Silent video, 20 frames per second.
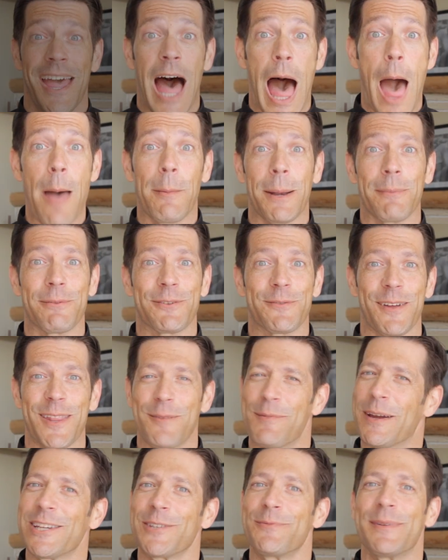Hi, my name is Father
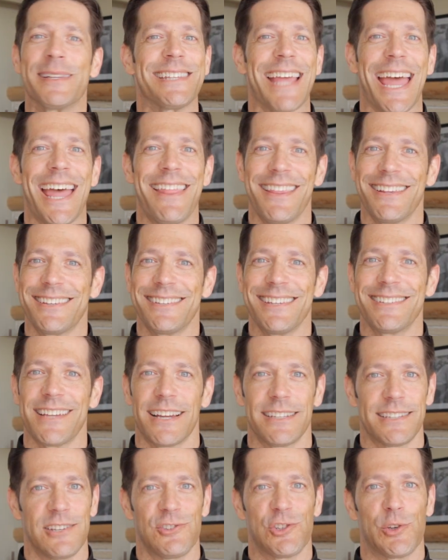Mike Schmitz, and this is
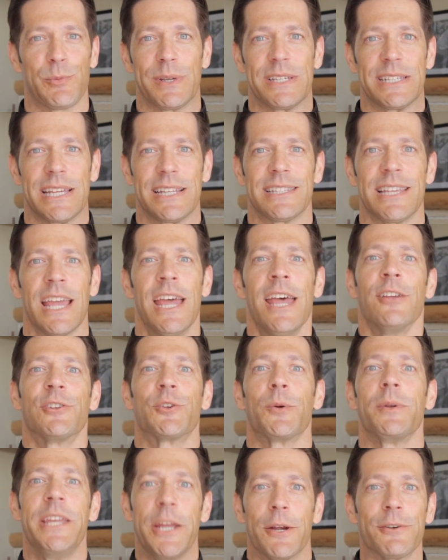Ascension Presents.
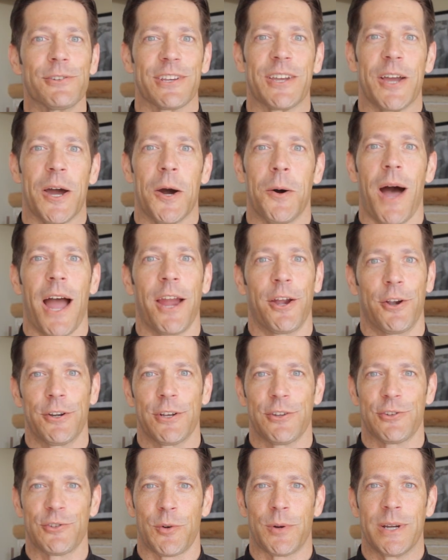So years ago, I heard
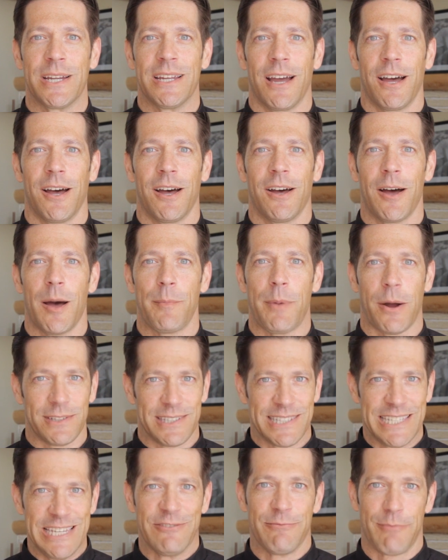a story about
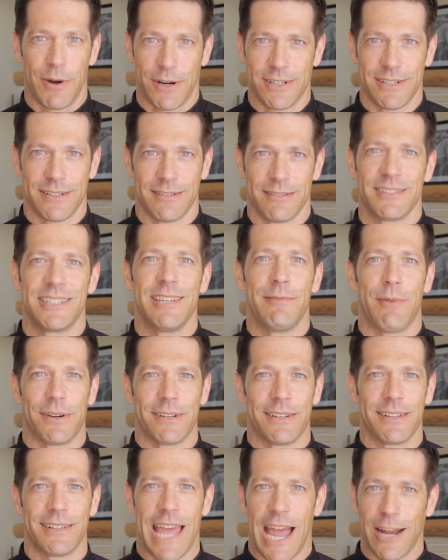Steve Martin. Steve
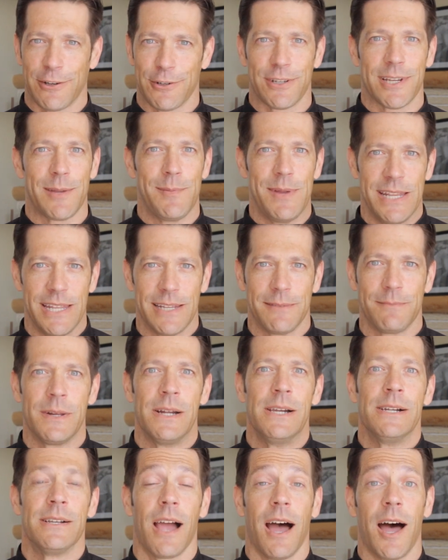Martin, the actor, comedian,
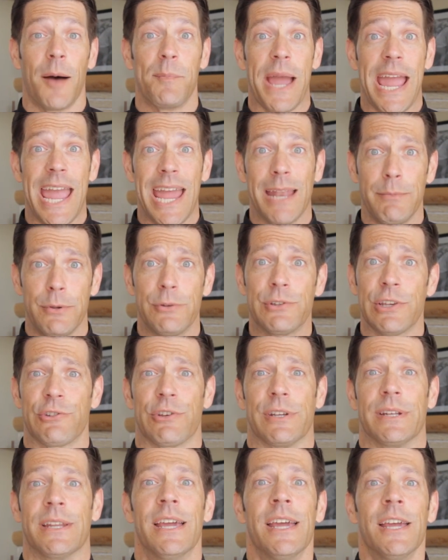and
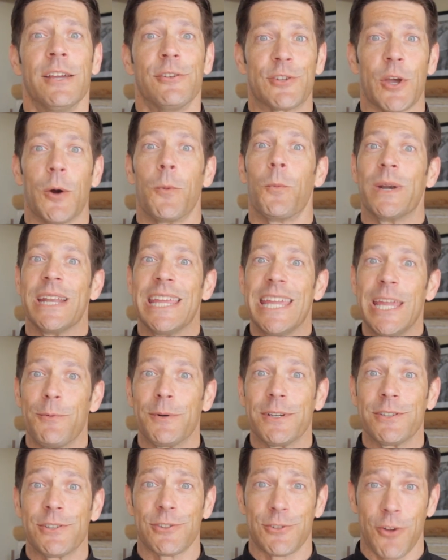musician. So when he
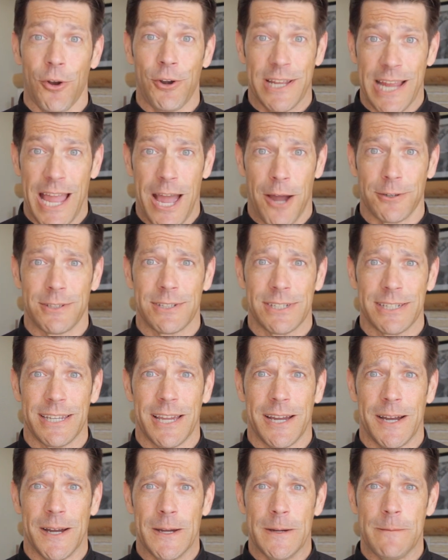was starting out
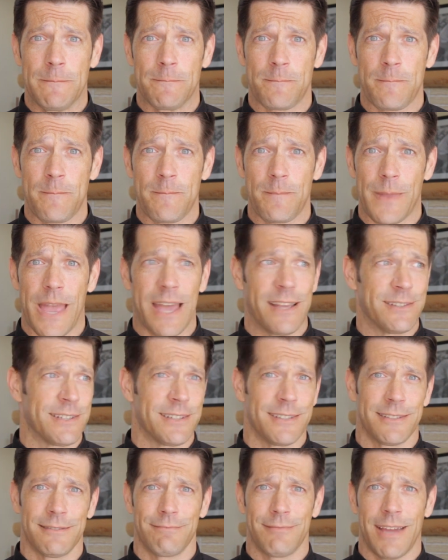as
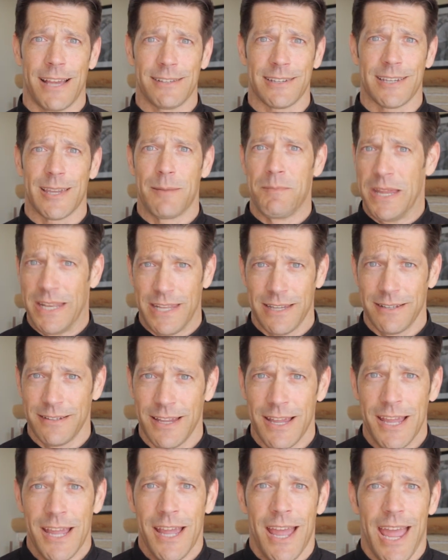a comedian,
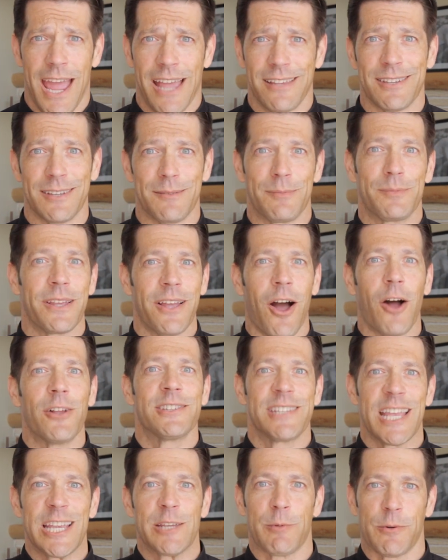as an
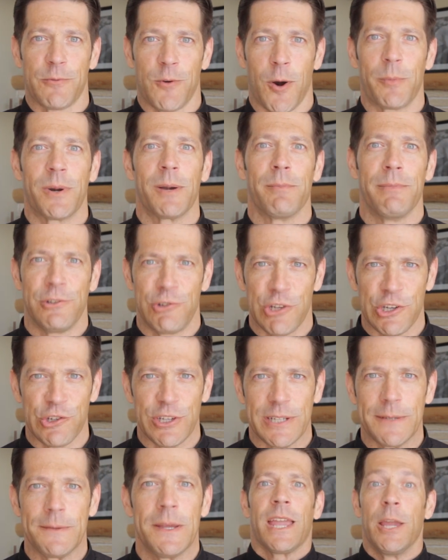on-stage performer, a
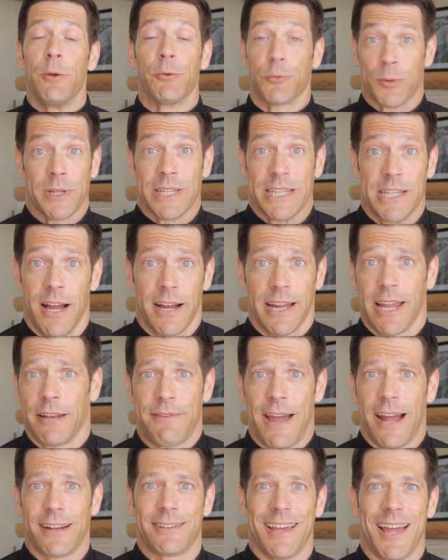magician, he was really young. In
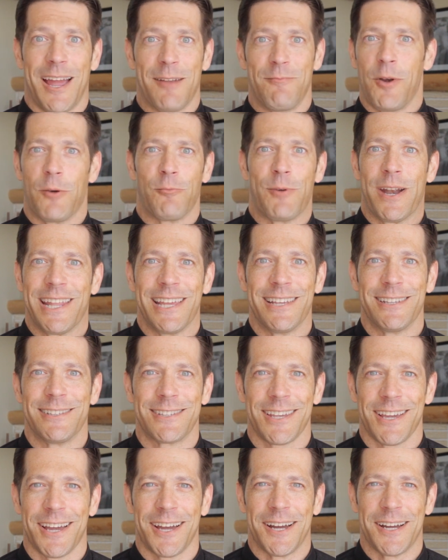fact, I read
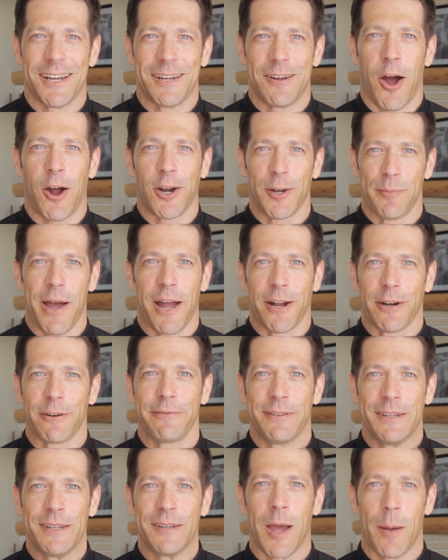his
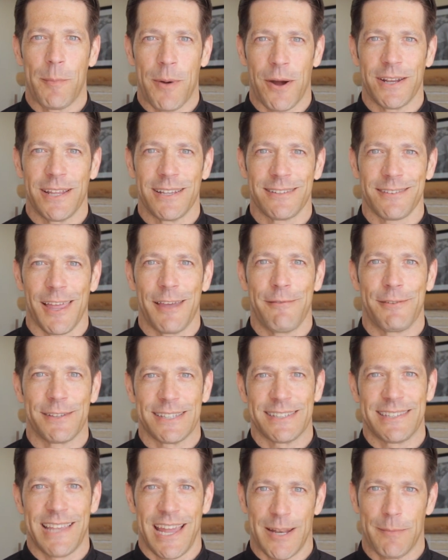autobiography about his life as
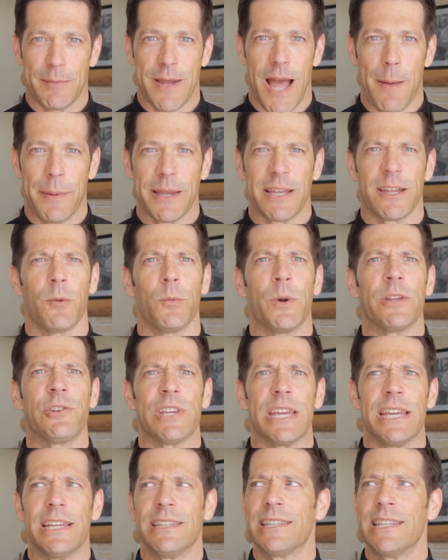a stand-up comic, which
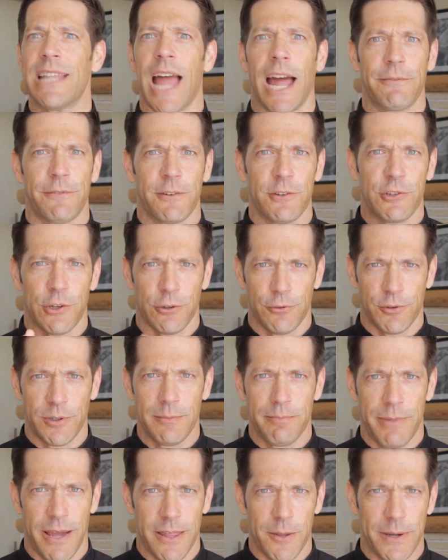is not for
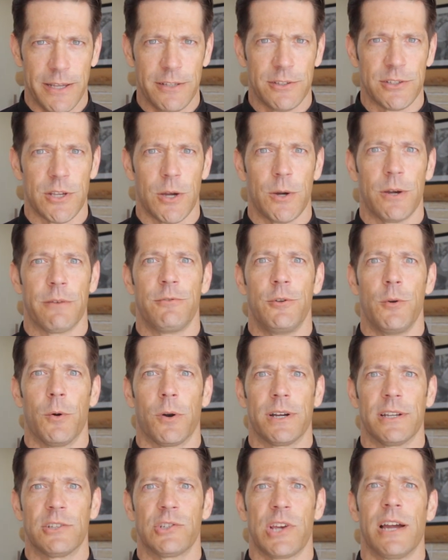children, by the way. So if you
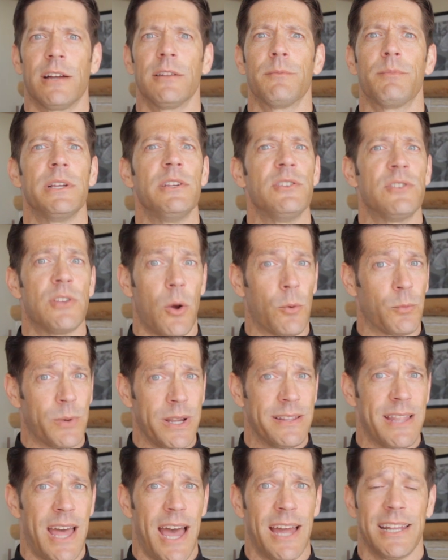are a child, please don't
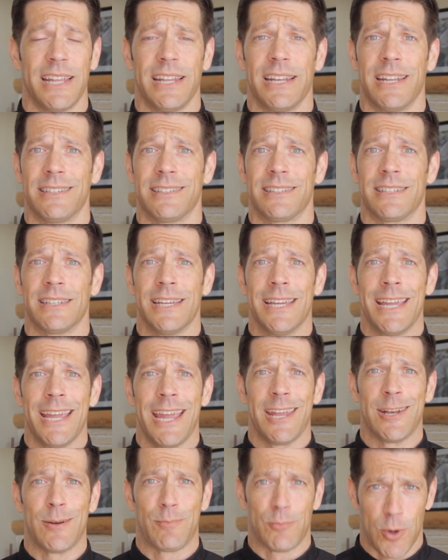read that. It is
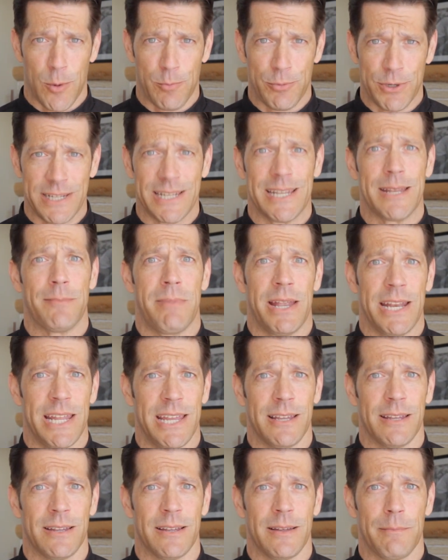inappropriate in
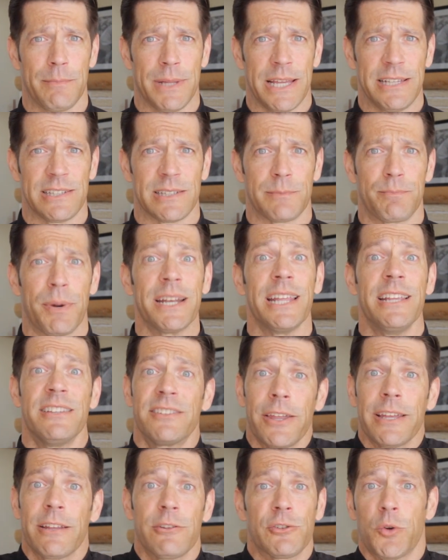many places. But he's
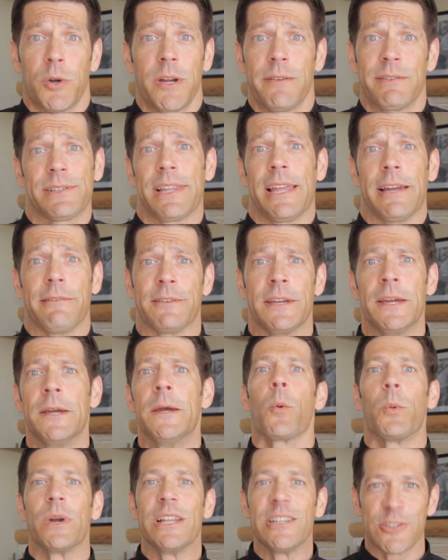telling the story of his life.
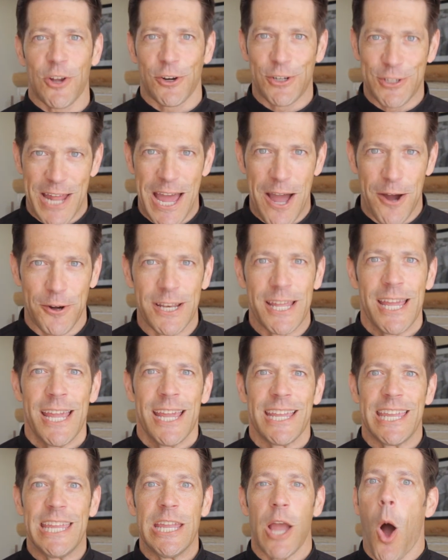When he started out,
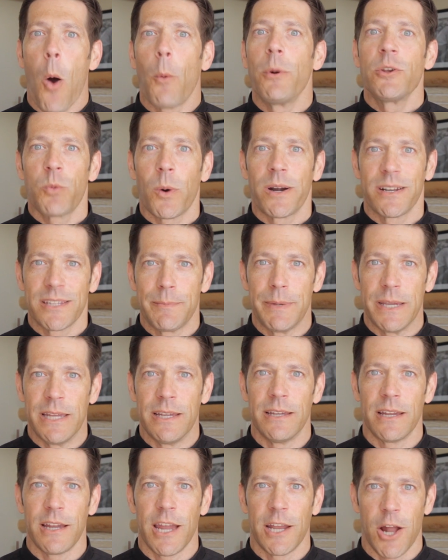he always wanted to
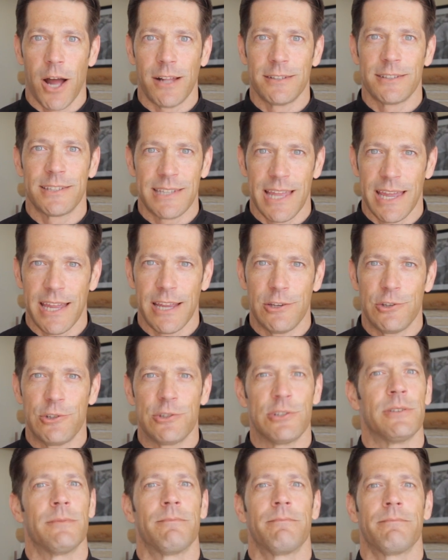be an
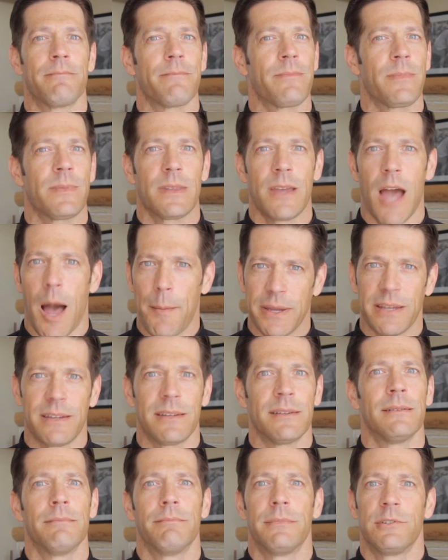on-stage
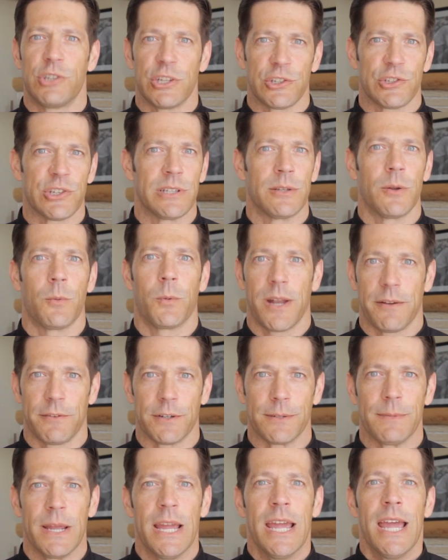comic, magician, whatever.